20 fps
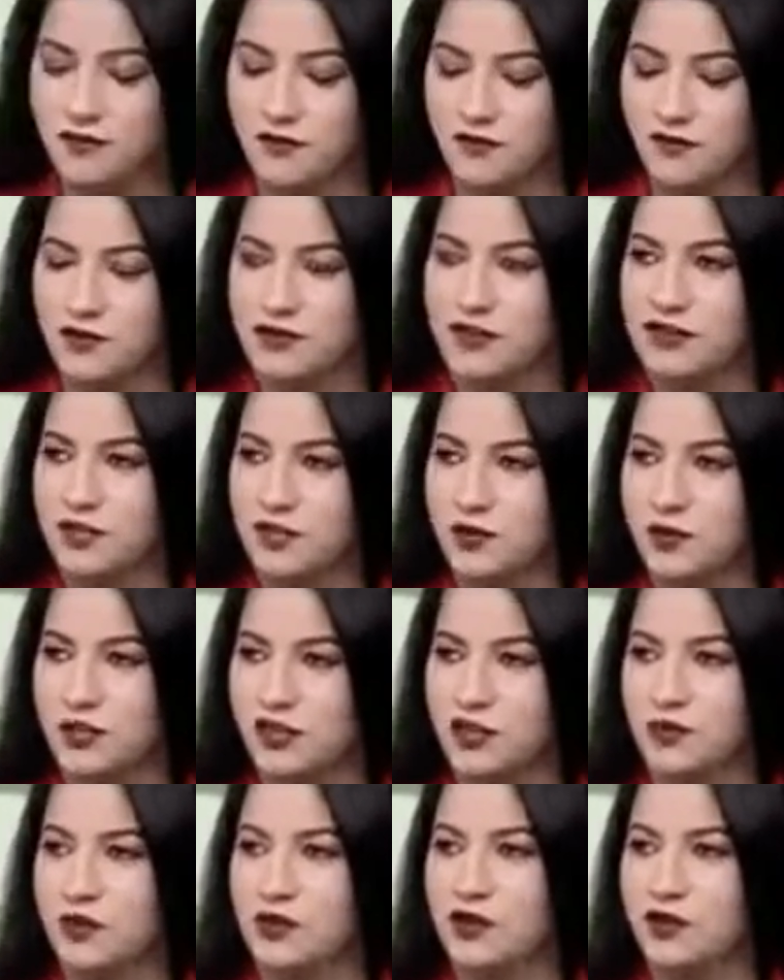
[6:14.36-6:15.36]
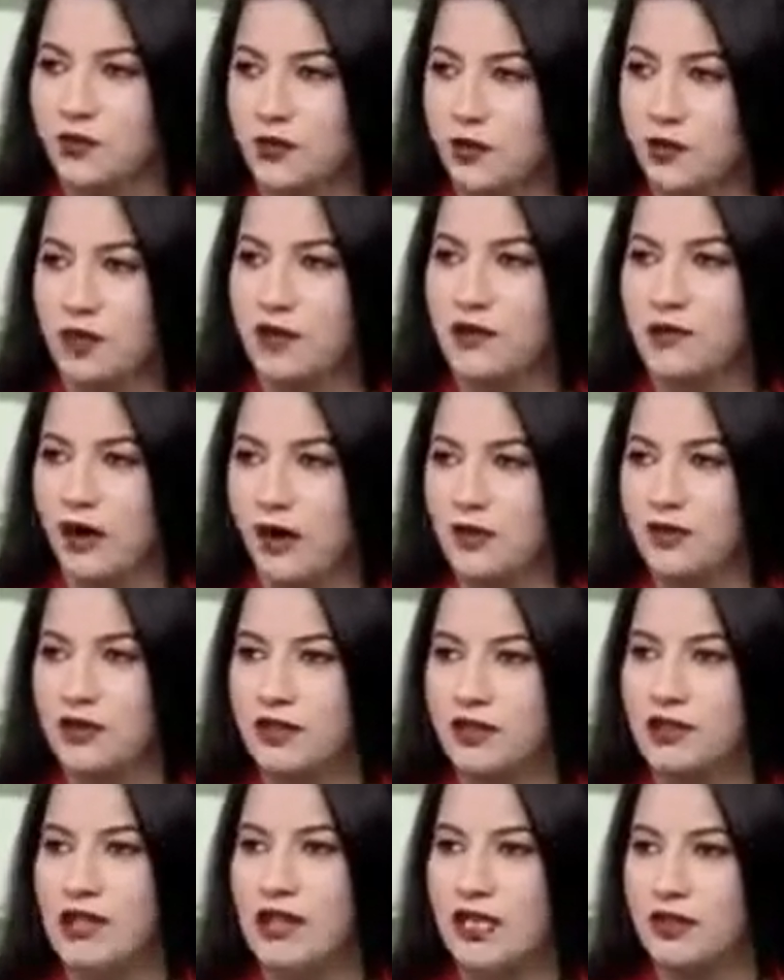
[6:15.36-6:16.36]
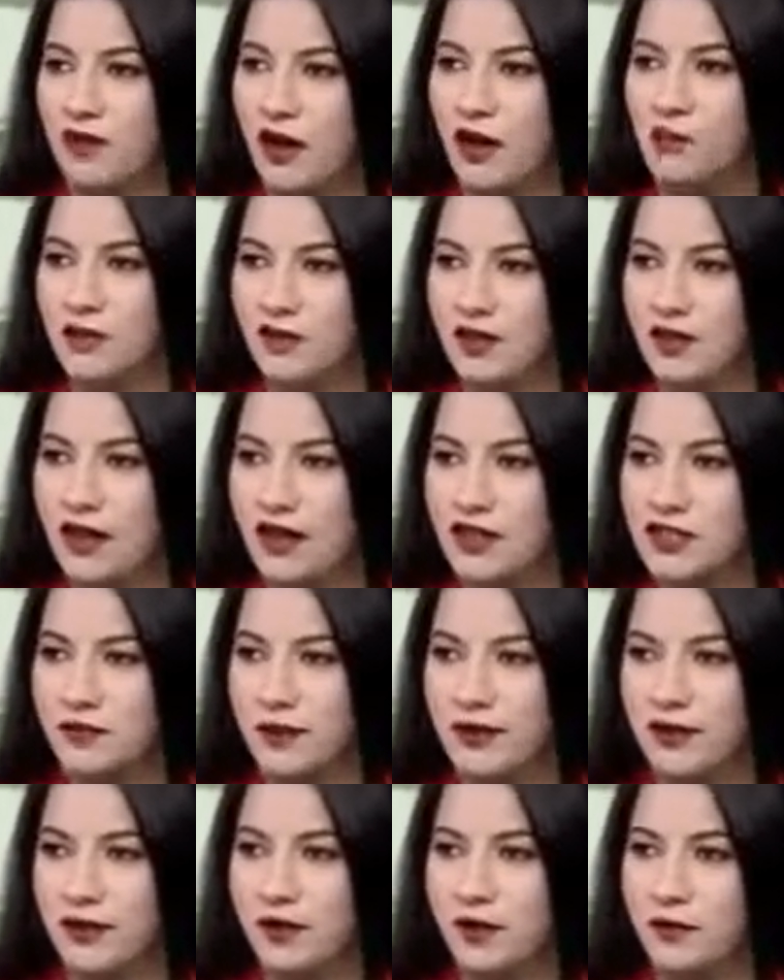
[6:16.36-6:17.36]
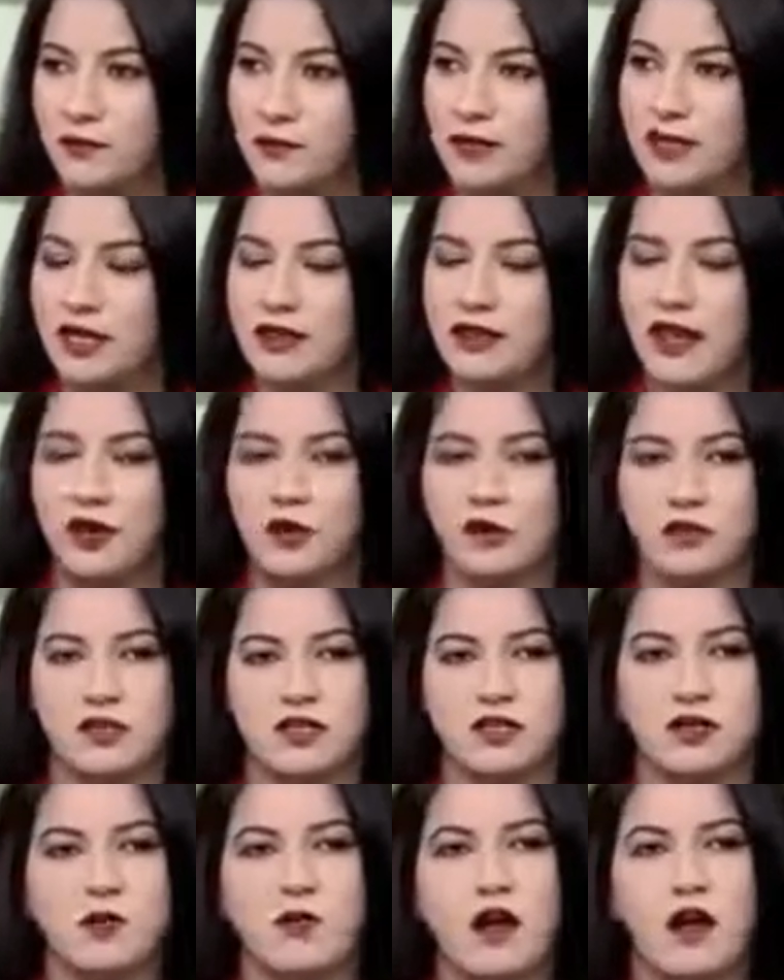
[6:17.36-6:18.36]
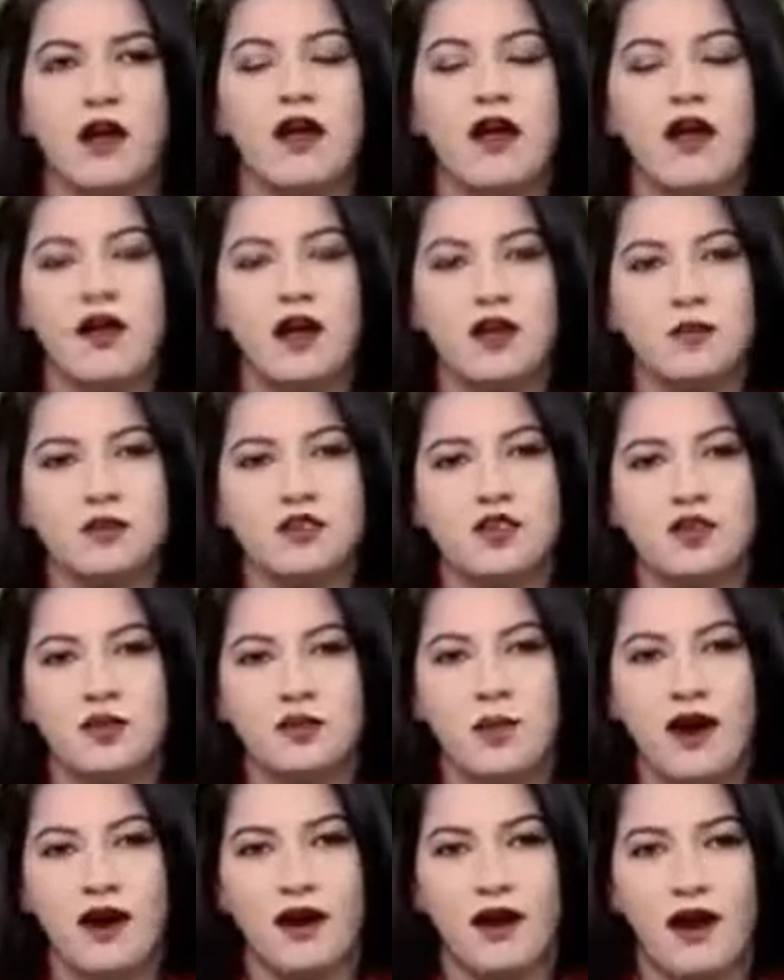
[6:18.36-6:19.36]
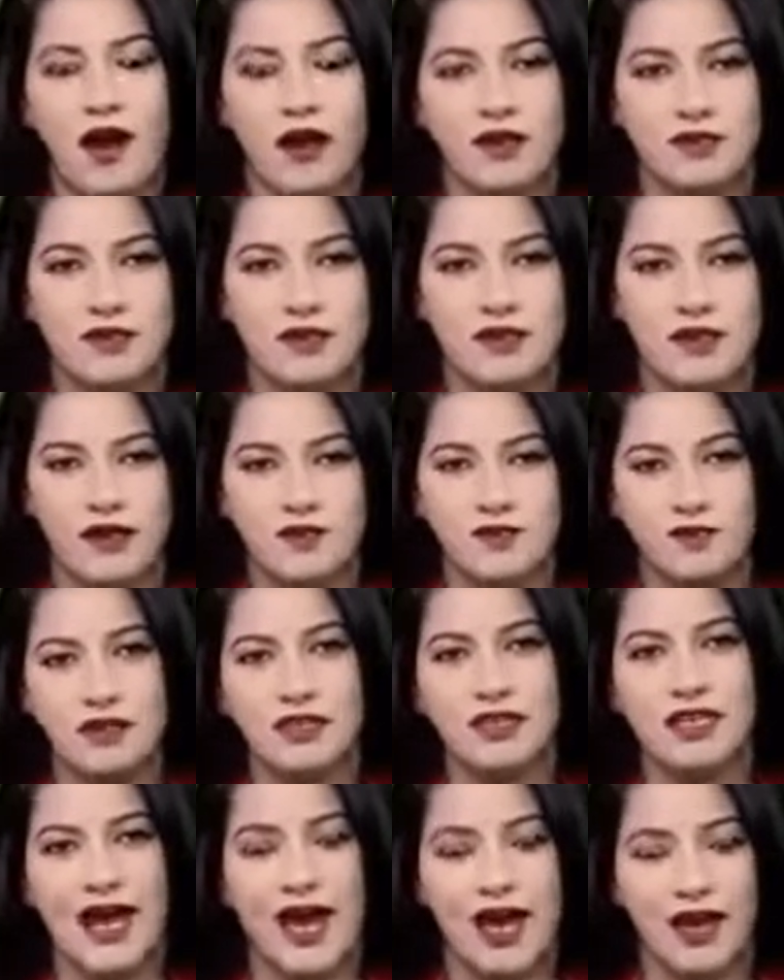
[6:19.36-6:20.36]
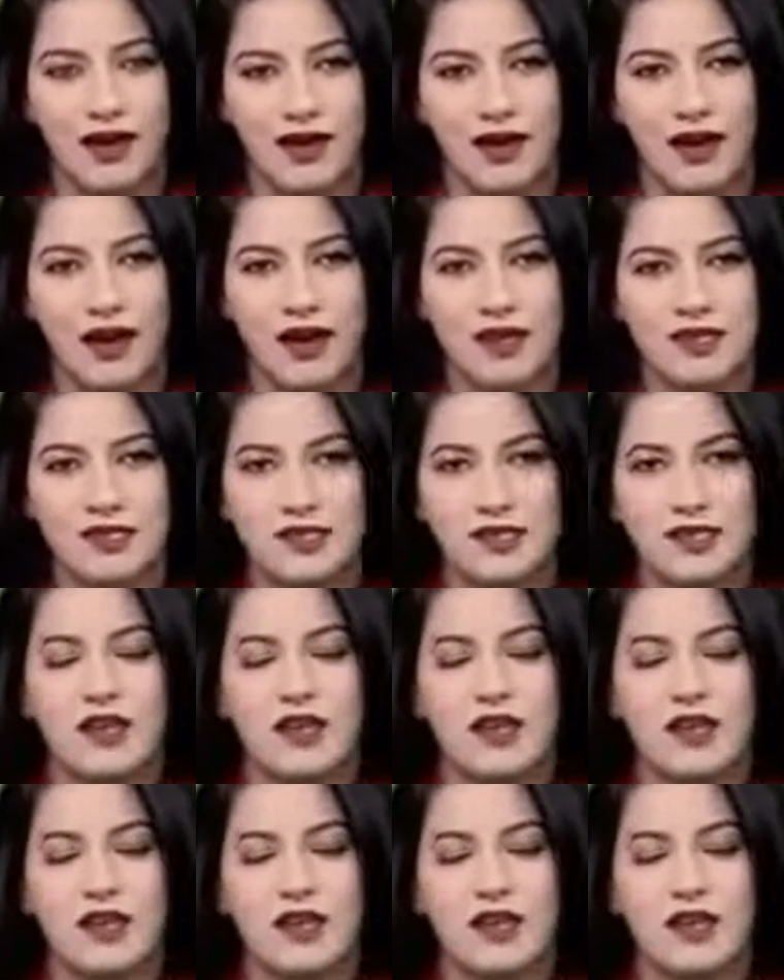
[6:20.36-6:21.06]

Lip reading: a win-win situation, but you were talking about the environmental aspect, and let me take that to Mr. Kumar. Mr. Kumar, has the government analyzed